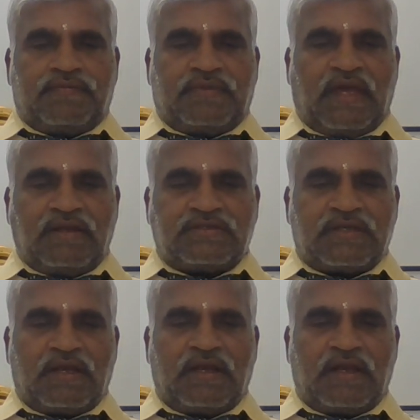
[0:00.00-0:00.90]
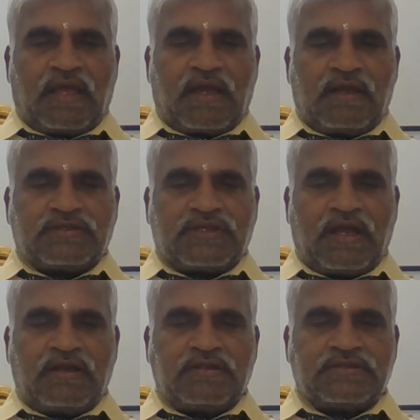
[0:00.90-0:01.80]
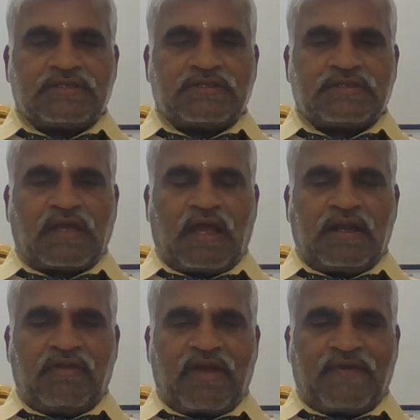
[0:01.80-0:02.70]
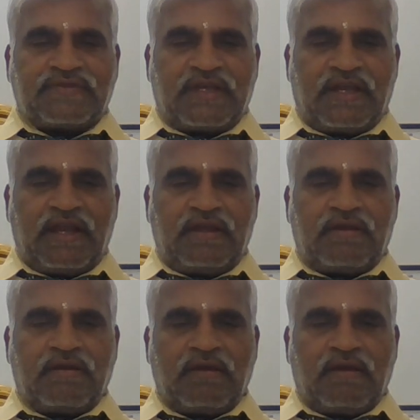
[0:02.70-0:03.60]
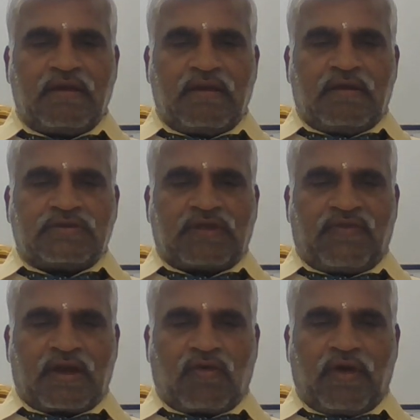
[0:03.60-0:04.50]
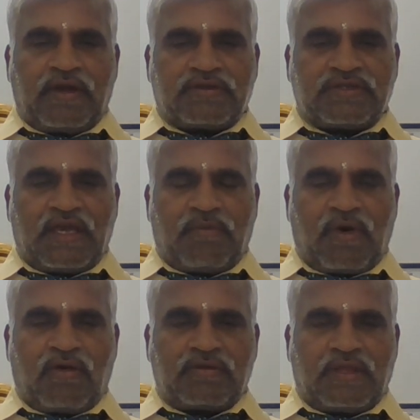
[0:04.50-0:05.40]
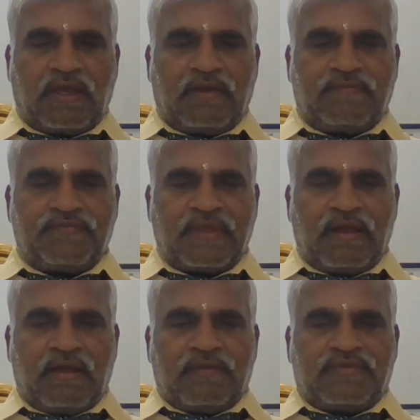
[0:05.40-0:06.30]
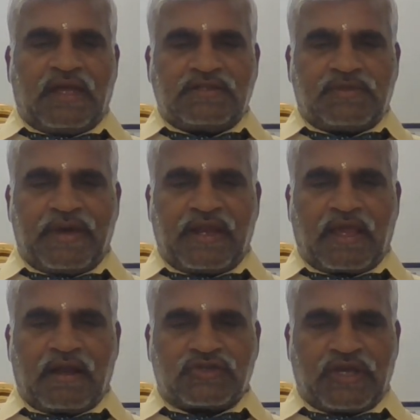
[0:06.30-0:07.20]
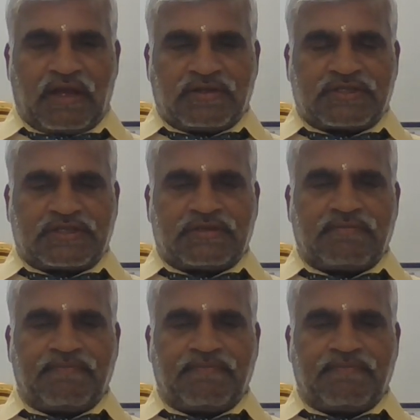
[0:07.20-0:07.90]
Thin cylindrical shells, already we have seen it. So we are going to see about the thin spherical shells.